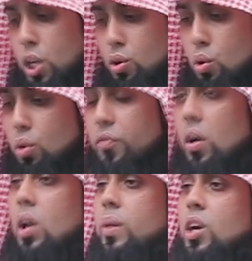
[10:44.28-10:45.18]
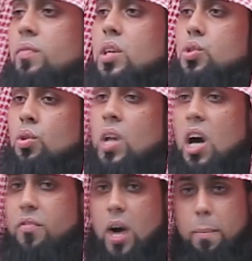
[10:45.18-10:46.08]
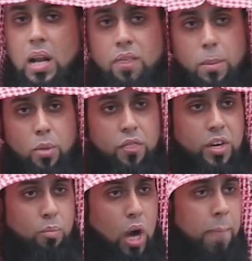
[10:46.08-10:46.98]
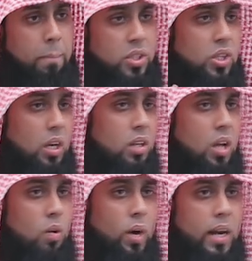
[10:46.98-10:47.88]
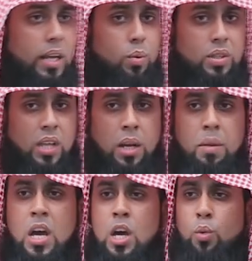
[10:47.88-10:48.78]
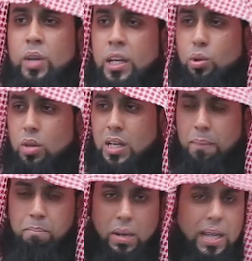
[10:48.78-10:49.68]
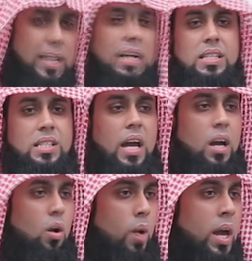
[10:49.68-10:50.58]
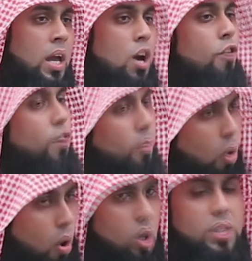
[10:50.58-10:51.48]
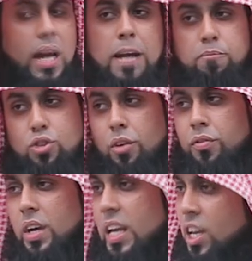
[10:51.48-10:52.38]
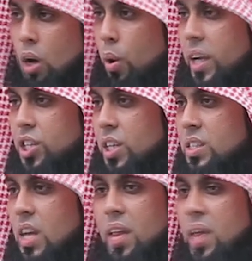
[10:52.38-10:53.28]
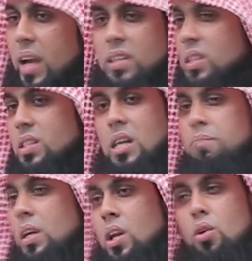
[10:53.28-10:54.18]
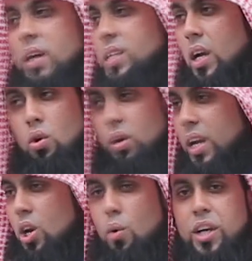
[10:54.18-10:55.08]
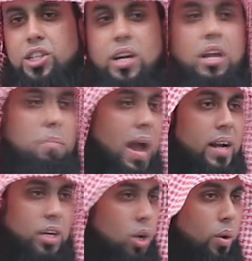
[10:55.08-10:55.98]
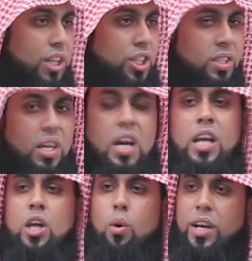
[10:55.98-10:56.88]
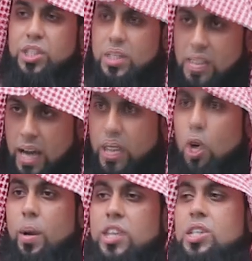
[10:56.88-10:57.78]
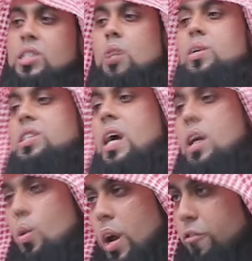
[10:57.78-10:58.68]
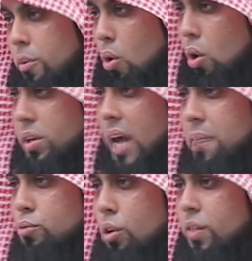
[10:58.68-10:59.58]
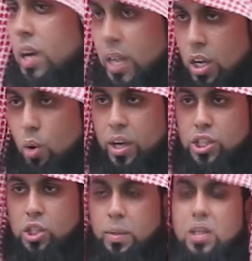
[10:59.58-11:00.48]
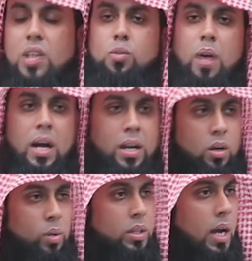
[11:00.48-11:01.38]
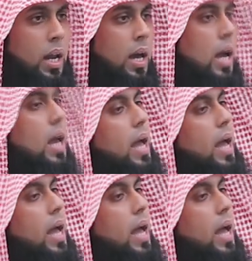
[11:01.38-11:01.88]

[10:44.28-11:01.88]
the true following of the sunnah of our beloved Prophet Muhammad sallallahu alaihi wasallam. We need to completely stay away from all types of innovations. There isn't something known as a good innovation and a bad innovation. Innovations are innovations and we stay away from all types of innovations. May Allah subhanahu wa ta'ala